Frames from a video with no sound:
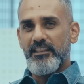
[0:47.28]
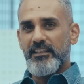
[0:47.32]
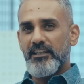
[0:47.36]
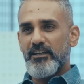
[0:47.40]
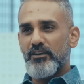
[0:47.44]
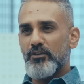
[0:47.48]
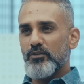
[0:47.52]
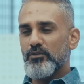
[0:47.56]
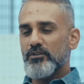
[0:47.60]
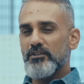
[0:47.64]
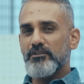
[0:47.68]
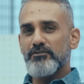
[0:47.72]
they
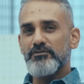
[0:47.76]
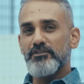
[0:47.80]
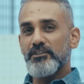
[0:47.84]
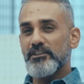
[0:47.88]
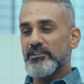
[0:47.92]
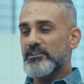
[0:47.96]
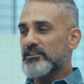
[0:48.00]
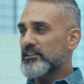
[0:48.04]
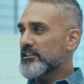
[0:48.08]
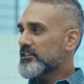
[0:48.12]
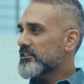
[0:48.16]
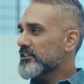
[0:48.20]
took the
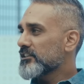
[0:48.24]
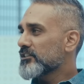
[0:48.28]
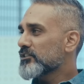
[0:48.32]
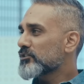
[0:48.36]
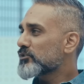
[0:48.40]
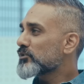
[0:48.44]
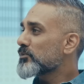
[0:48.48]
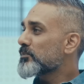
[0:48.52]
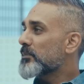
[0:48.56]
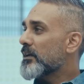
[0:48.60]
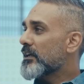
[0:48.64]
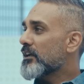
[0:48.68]
first 6 years
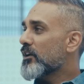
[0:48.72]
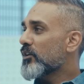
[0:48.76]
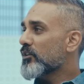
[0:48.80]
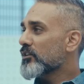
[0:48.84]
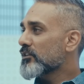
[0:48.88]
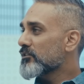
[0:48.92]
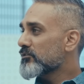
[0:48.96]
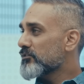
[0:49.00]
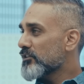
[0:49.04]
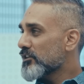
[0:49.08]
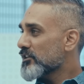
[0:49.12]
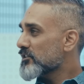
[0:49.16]
to build out
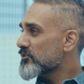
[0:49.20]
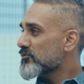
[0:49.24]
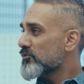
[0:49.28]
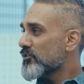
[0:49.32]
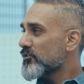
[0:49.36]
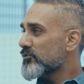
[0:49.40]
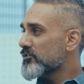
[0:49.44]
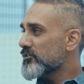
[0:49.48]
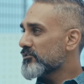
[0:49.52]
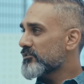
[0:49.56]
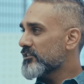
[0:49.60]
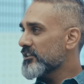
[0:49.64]
the first
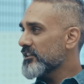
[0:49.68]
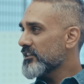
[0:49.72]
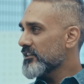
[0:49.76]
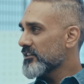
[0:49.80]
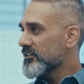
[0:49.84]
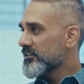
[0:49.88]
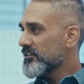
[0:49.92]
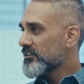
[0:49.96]
450.